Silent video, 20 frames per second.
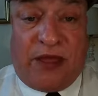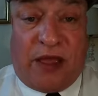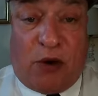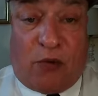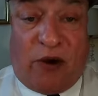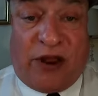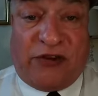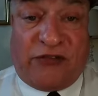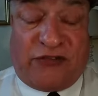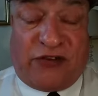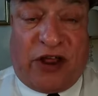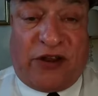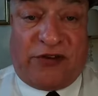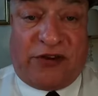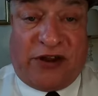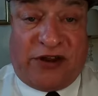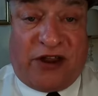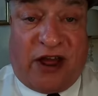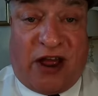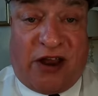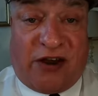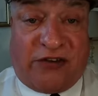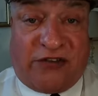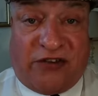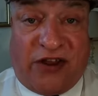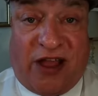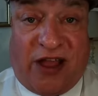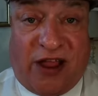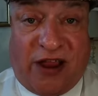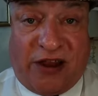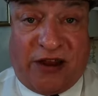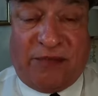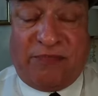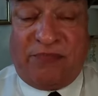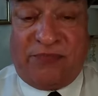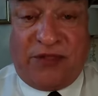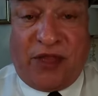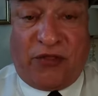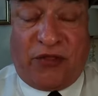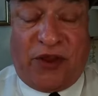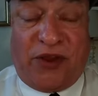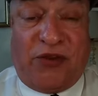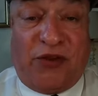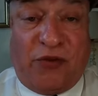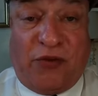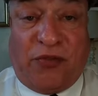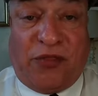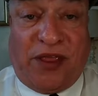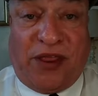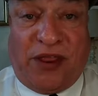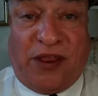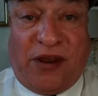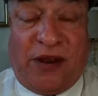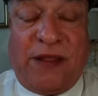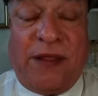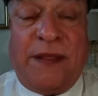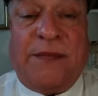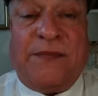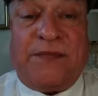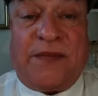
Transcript: a white shirt and a dark tie, nothing new there,